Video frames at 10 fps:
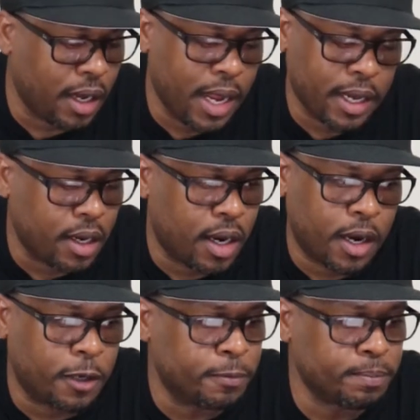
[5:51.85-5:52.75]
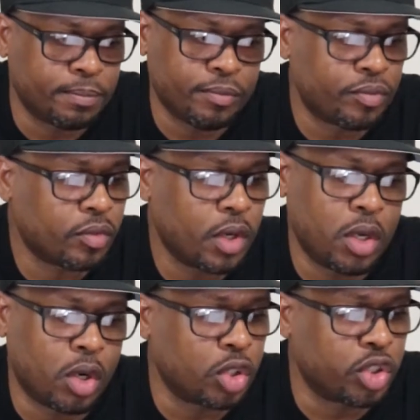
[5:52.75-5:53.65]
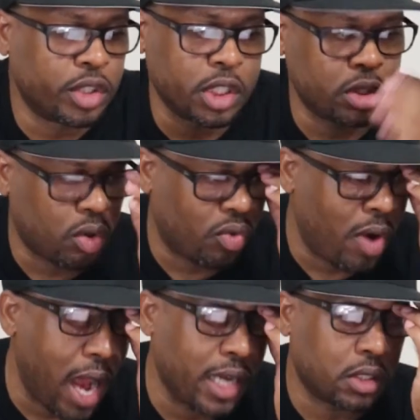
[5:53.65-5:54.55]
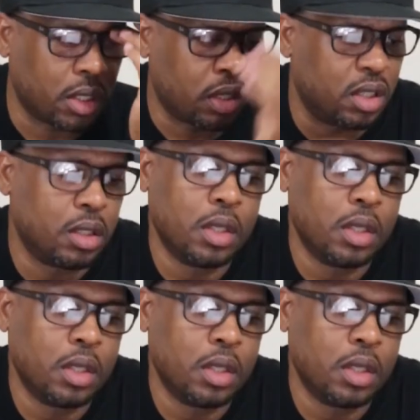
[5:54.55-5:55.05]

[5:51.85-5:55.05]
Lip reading: like the traditional rye that's gonna